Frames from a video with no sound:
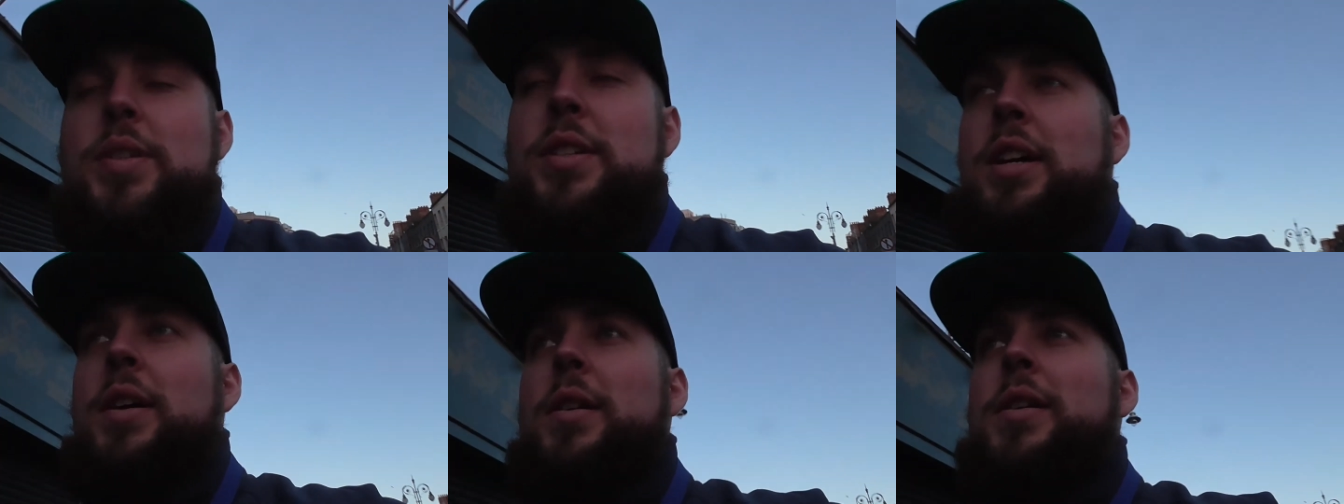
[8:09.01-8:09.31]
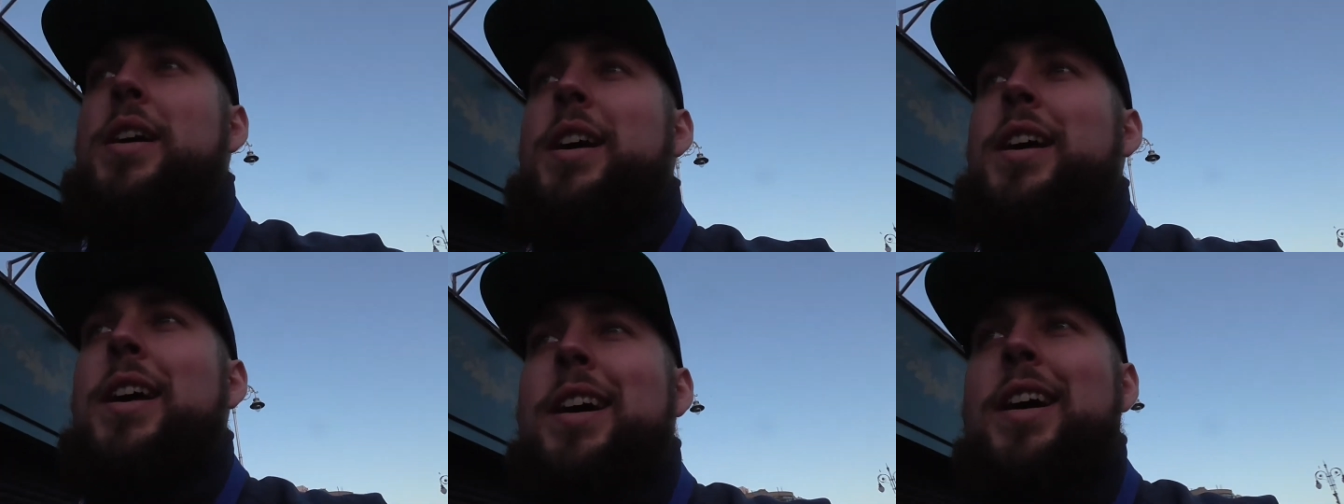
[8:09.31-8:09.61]
So,
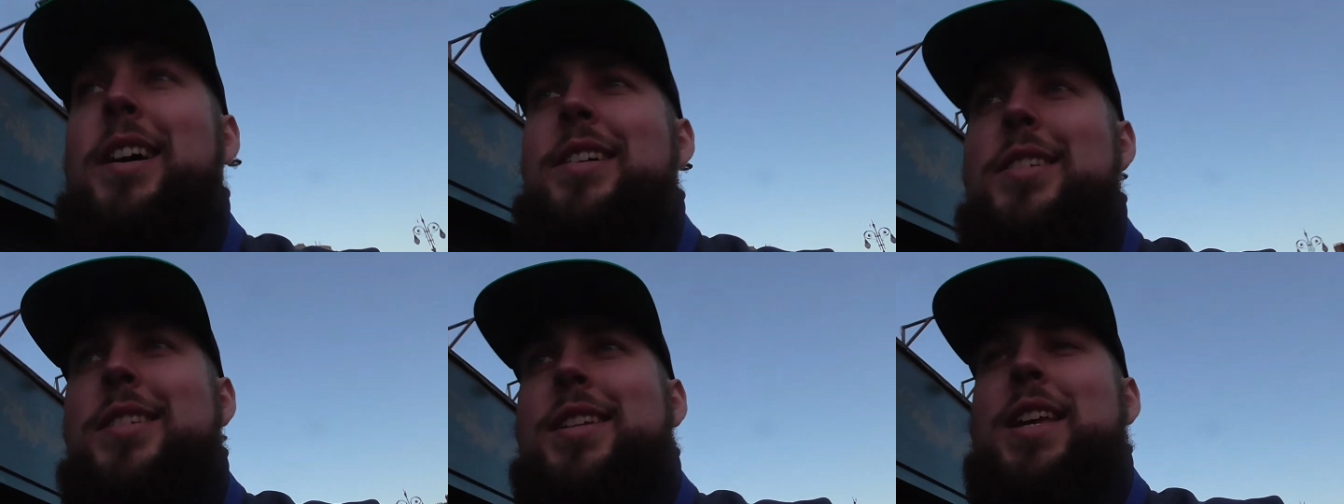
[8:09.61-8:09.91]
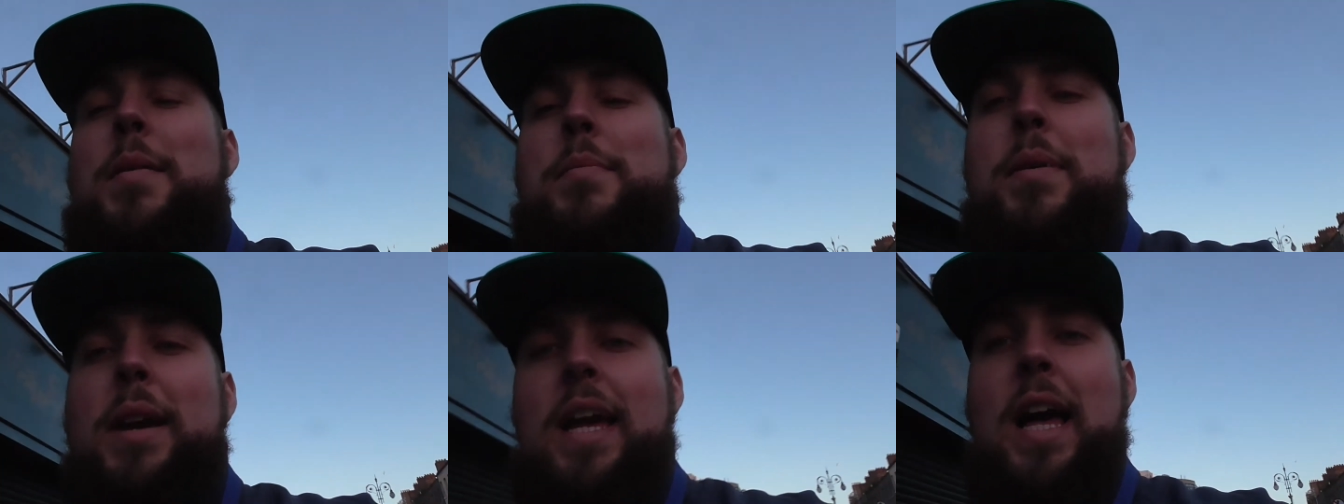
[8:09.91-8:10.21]
I just
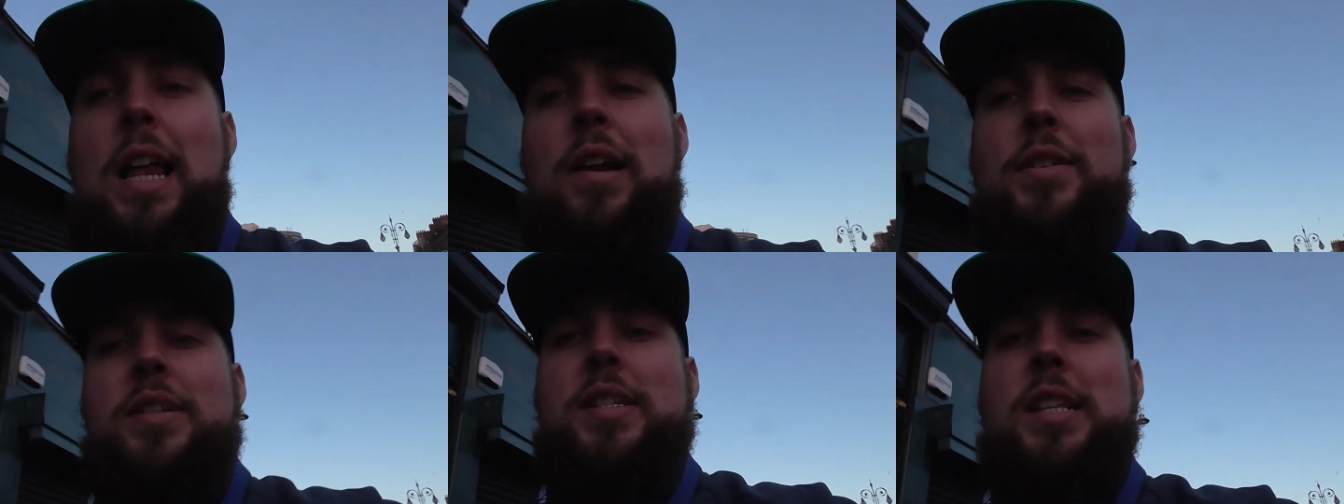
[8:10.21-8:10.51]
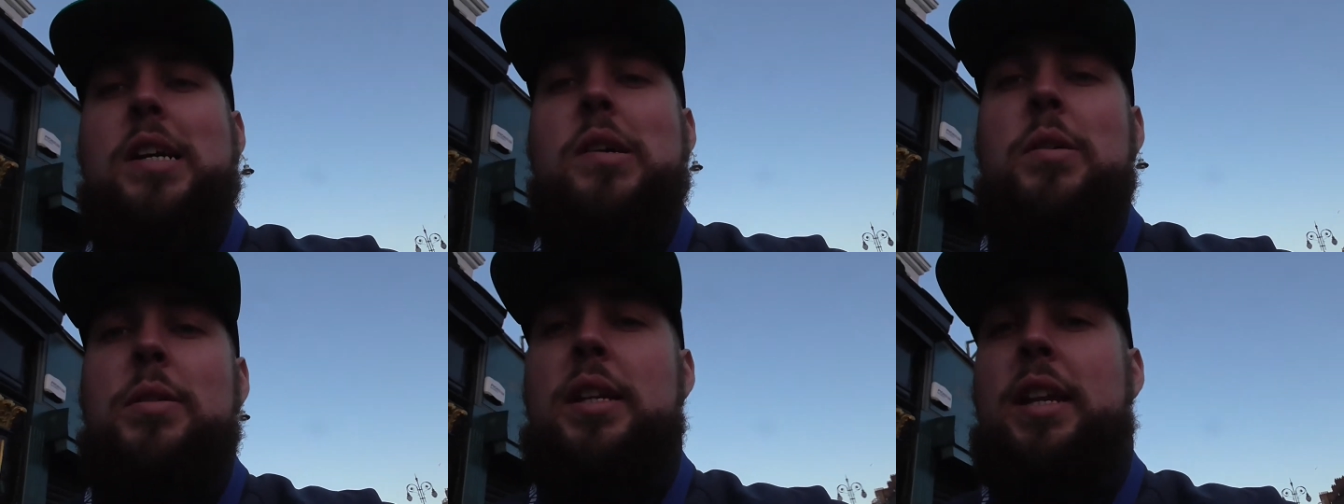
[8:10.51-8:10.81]
kept my
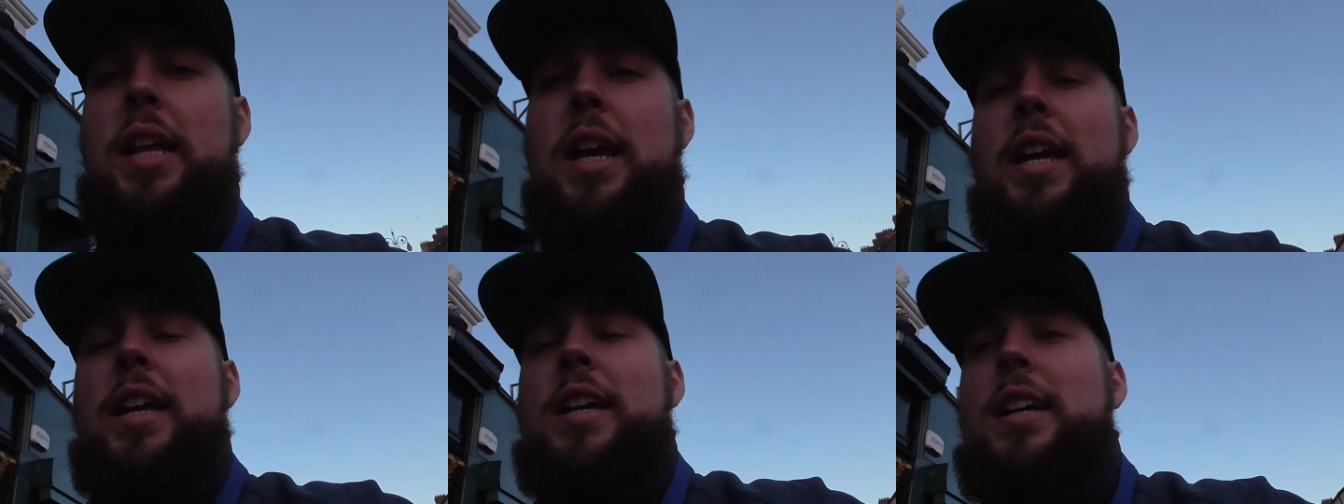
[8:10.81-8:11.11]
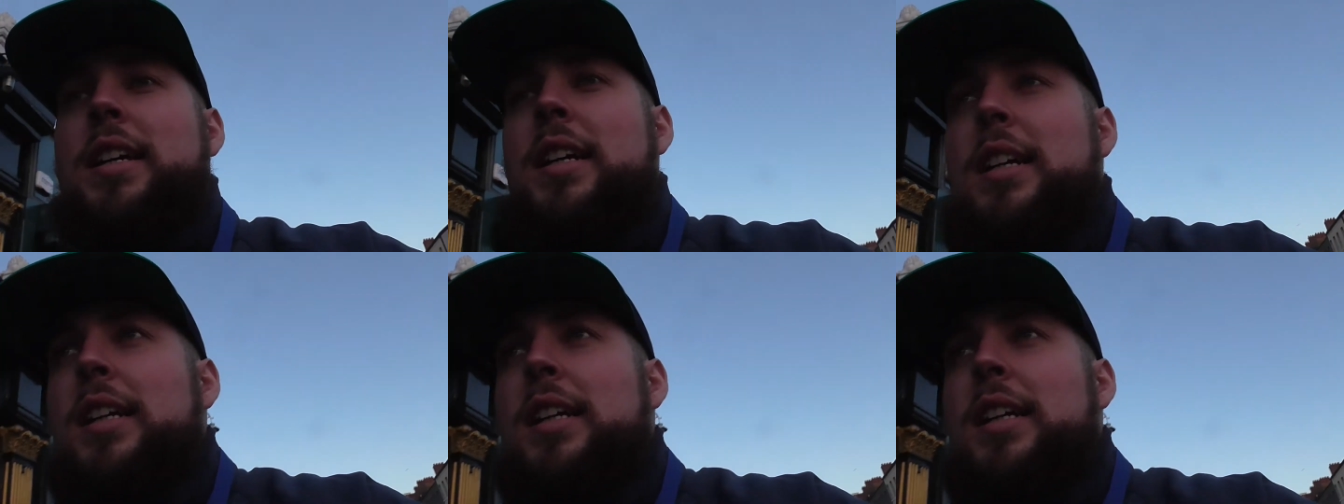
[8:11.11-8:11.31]
calories low today.